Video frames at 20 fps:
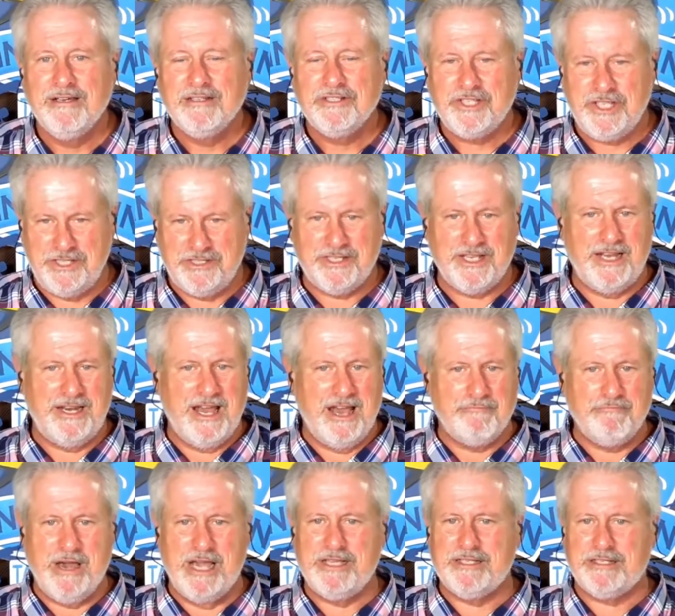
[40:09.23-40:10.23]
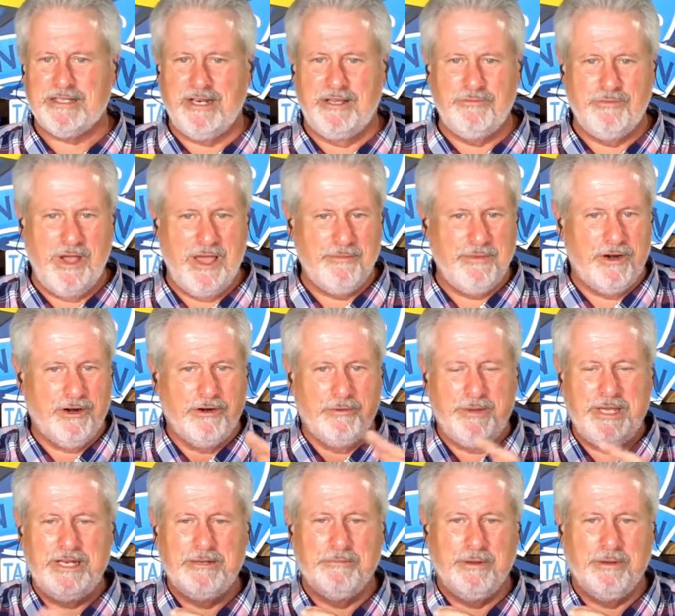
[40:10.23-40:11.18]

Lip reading: She said that basically women are to be